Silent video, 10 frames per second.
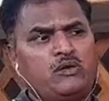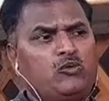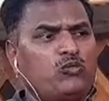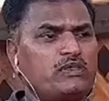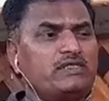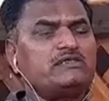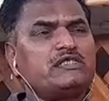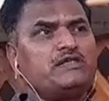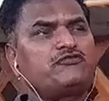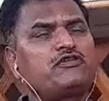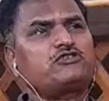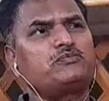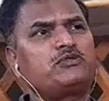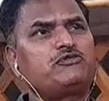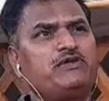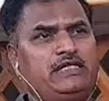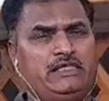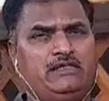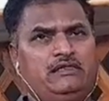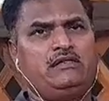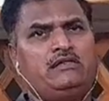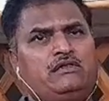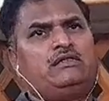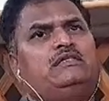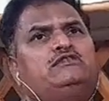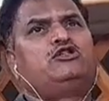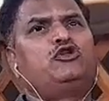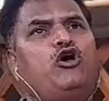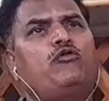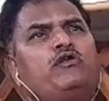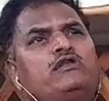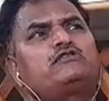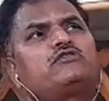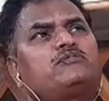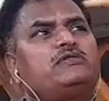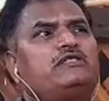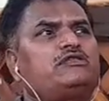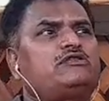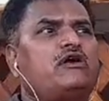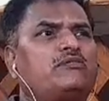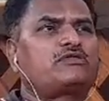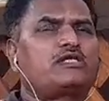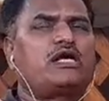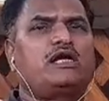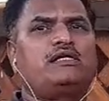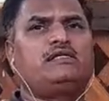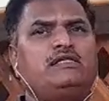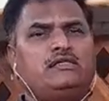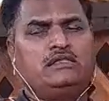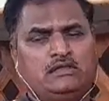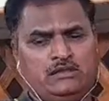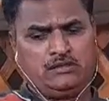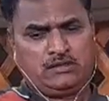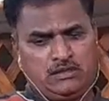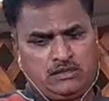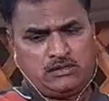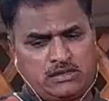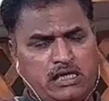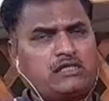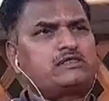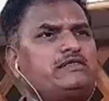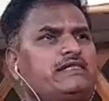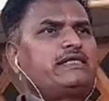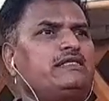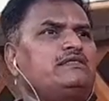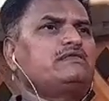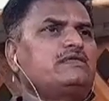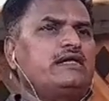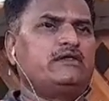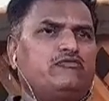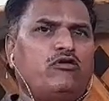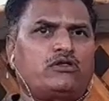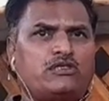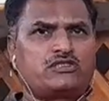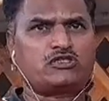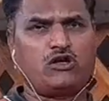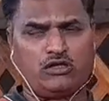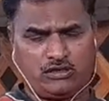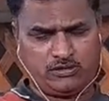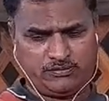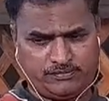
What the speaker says: What is the difference between the novels of the Thomas Hardy, Charles Dickens and Walter Scott?